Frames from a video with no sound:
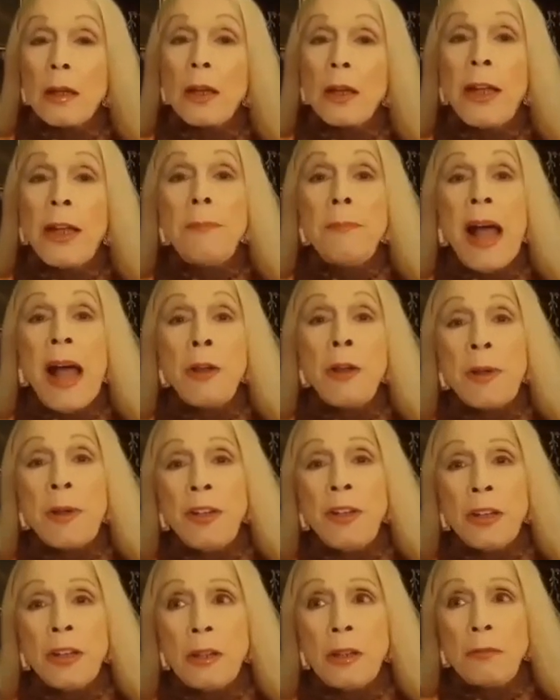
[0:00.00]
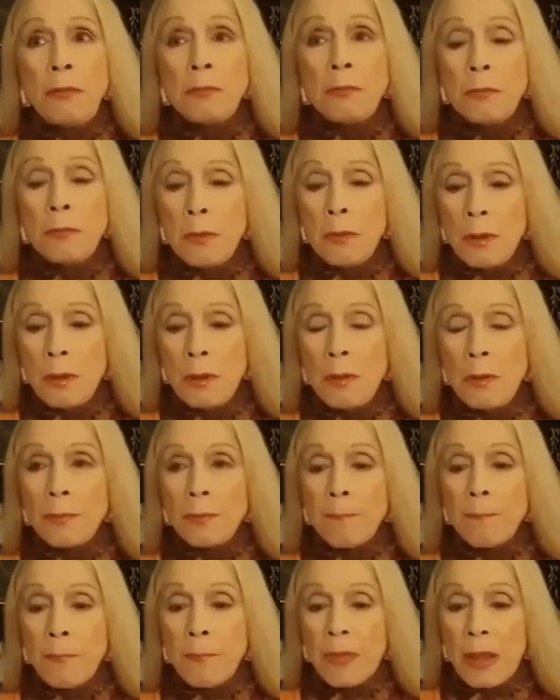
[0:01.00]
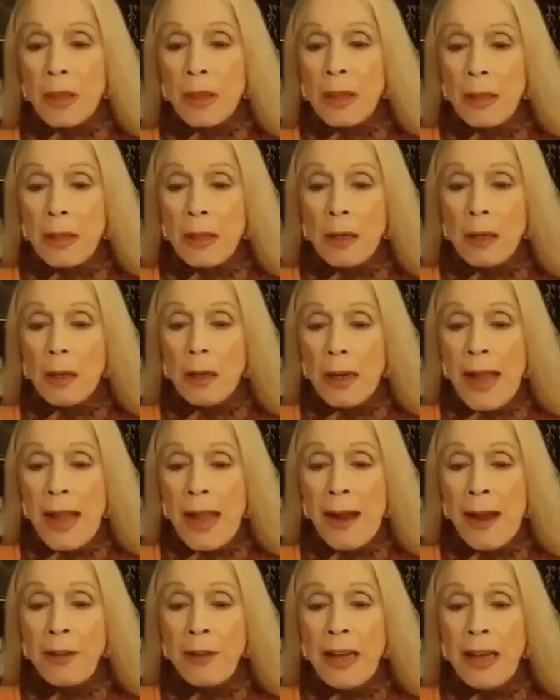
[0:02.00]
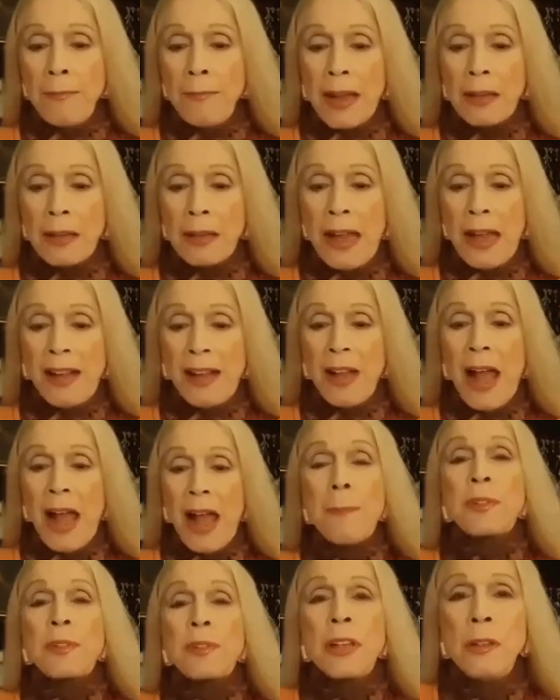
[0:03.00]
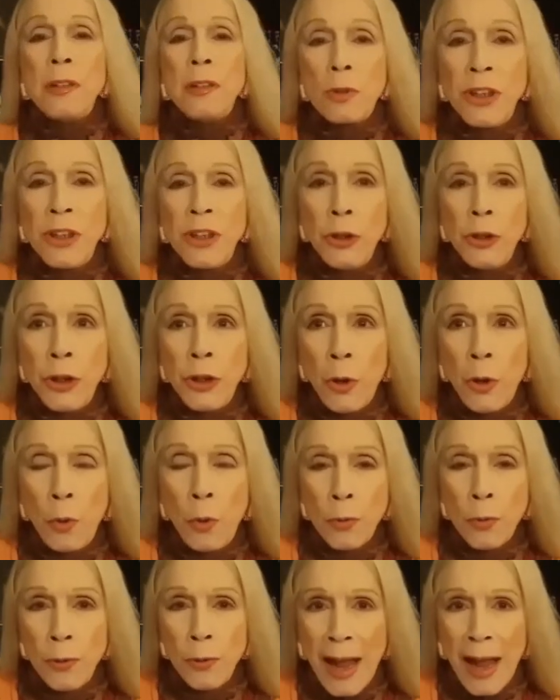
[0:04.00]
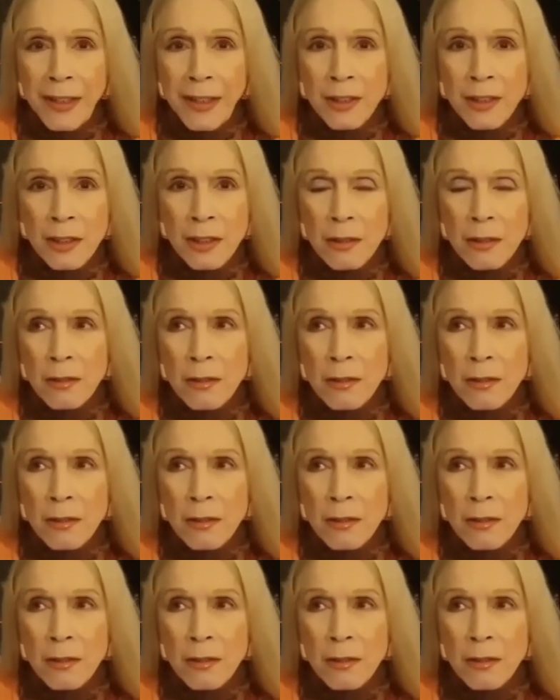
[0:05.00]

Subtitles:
In my opinion, Harry and Meghan have absolutely no right.